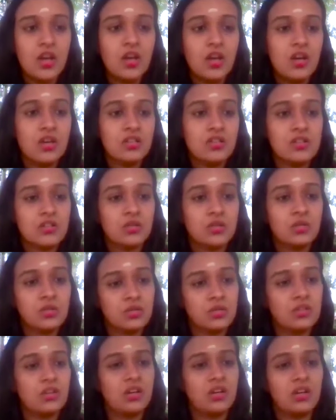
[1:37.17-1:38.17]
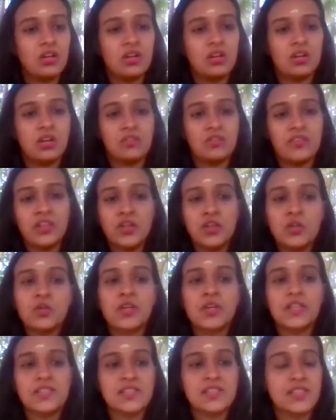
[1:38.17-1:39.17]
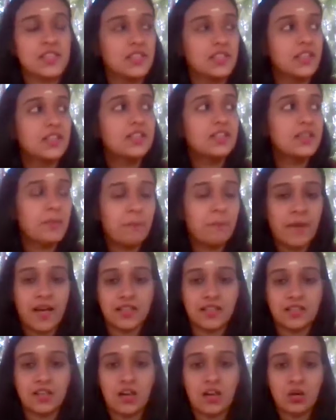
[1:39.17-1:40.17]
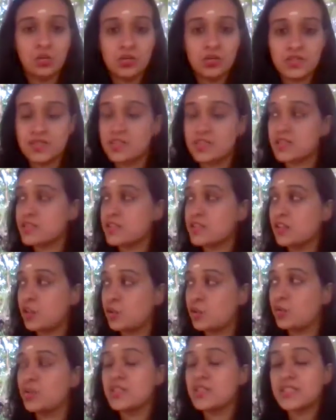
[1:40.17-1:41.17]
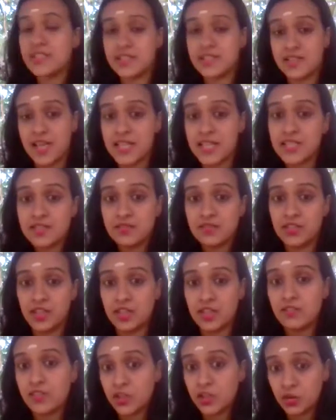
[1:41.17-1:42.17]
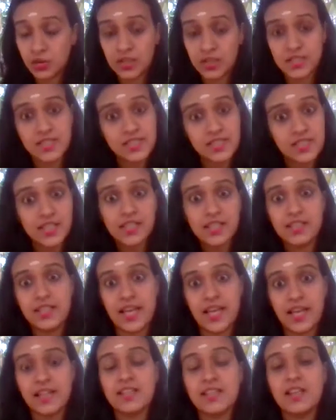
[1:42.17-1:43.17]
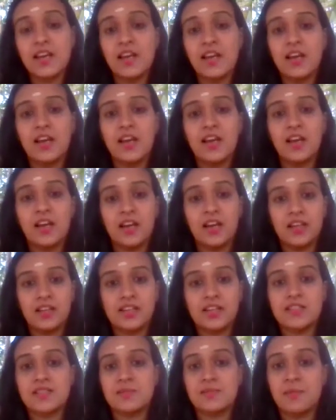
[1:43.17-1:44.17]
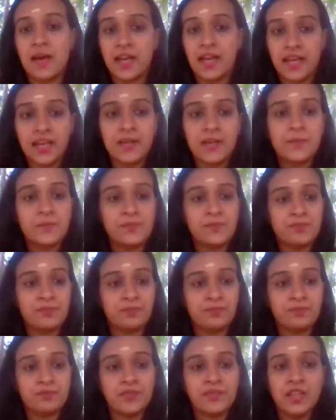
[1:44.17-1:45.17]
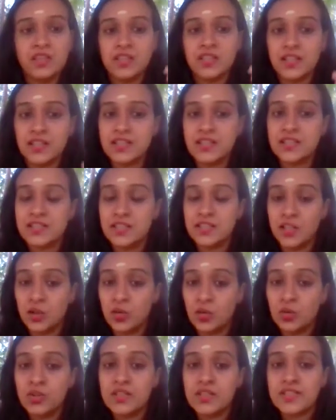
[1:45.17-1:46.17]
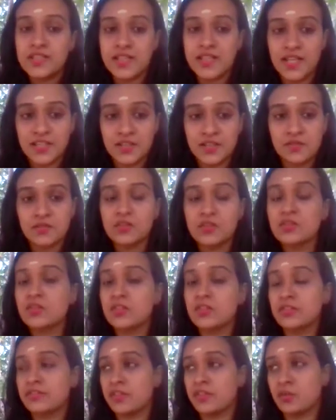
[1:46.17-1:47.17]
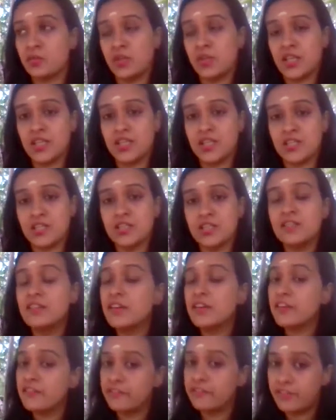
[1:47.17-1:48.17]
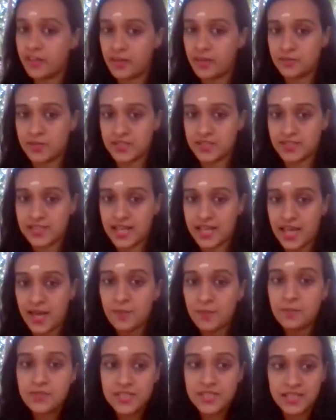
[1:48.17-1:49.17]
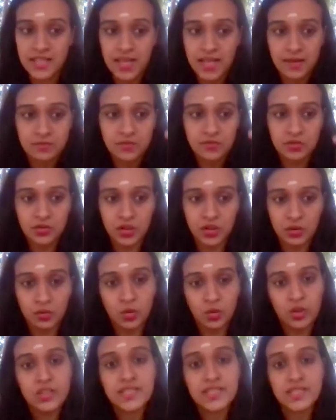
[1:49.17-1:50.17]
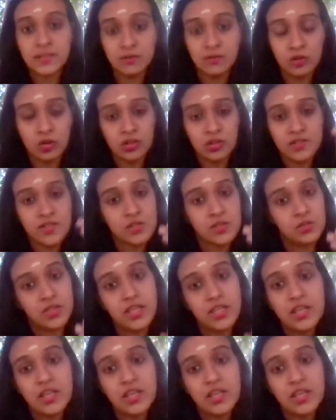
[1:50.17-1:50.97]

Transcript: So when you consider the path, how is this load is transferring, when you consider that it is the load is transferred to the foundation from the slab to the walls and walls to the